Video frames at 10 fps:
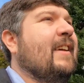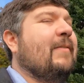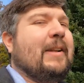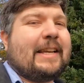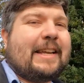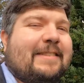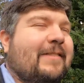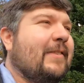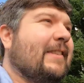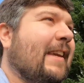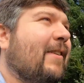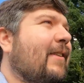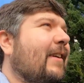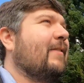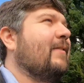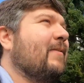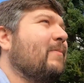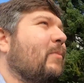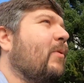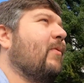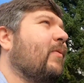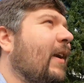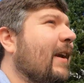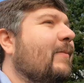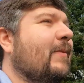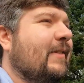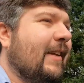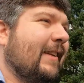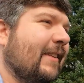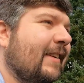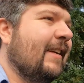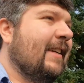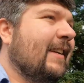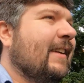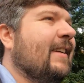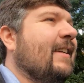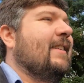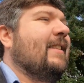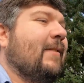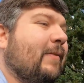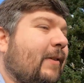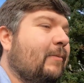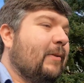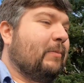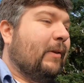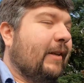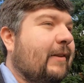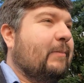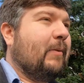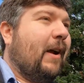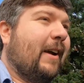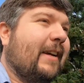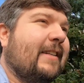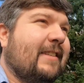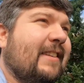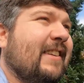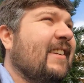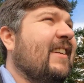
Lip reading: I mean, I guess if it's counting more frames, then the film is pulling the sprockets.